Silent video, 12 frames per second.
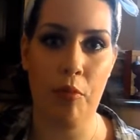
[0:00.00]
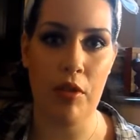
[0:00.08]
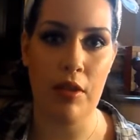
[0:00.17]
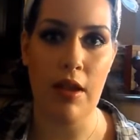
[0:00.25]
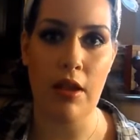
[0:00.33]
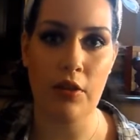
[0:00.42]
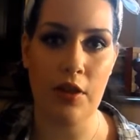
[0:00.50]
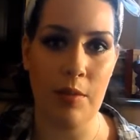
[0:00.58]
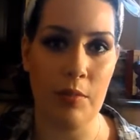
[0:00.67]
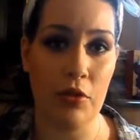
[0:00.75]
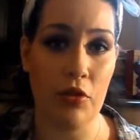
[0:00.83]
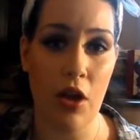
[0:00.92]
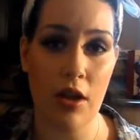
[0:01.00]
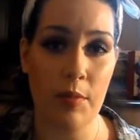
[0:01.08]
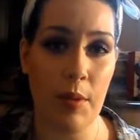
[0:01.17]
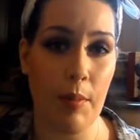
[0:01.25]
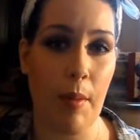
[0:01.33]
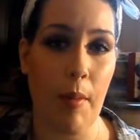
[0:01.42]
when the doctor came to
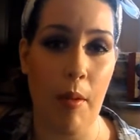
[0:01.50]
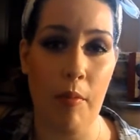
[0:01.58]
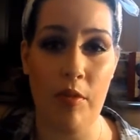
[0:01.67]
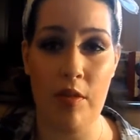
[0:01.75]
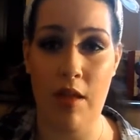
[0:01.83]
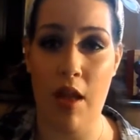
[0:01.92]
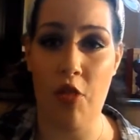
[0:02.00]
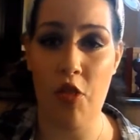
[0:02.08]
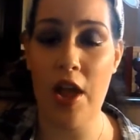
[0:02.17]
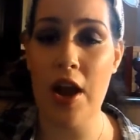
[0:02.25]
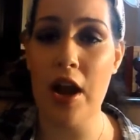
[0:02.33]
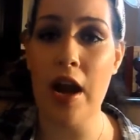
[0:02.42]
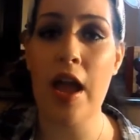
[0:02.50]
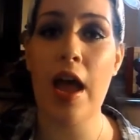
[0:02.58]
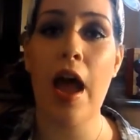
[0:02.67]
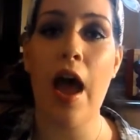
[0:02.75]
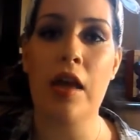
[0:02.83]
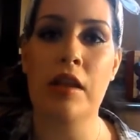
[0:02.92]
talk to me, my mom was not there,
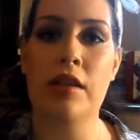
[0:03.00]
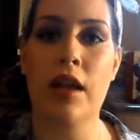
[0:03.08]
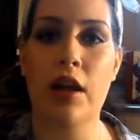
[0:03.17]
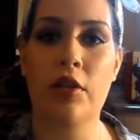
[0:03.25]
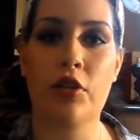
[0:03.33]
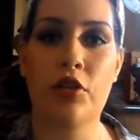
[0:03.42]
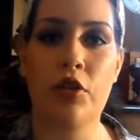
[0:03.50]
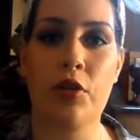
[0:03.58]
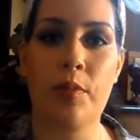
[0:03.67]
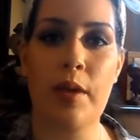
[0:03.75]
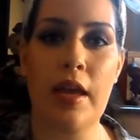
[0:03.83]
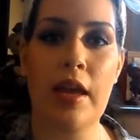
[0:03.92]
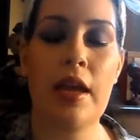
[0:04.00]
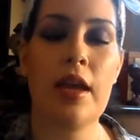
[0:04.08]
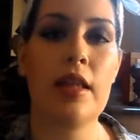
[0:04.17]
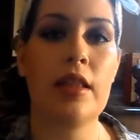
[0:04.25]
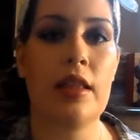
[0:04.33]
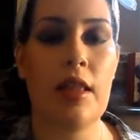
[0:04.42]
and the doctor told me
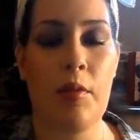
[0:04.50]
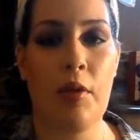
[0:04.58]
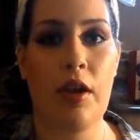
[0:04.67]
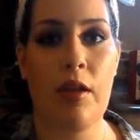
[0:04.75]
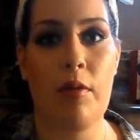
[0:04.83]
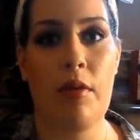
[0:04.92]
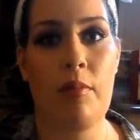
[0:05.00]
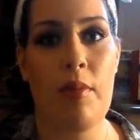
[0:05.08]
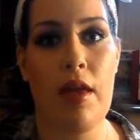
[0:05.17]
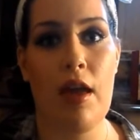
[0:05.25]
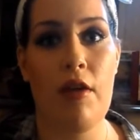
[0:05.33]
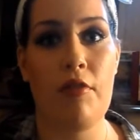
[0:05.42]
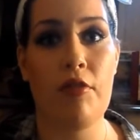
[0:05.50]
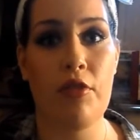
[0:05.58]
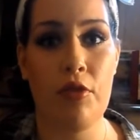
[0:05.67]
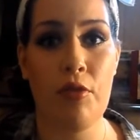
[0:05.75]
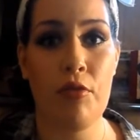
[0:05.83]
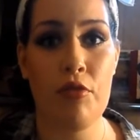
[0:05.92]
that they were going to give me a
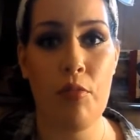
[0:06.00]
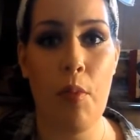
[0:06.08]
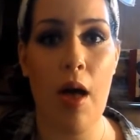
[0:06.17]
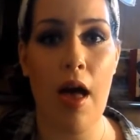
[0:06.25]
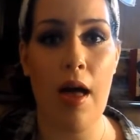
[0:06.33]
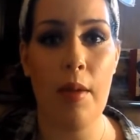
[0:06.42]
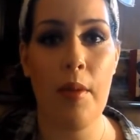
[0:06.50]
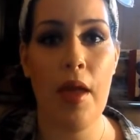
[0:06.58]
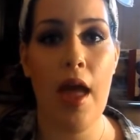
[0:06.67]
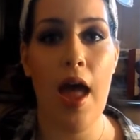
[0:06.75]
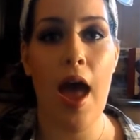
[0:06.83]
flu swab,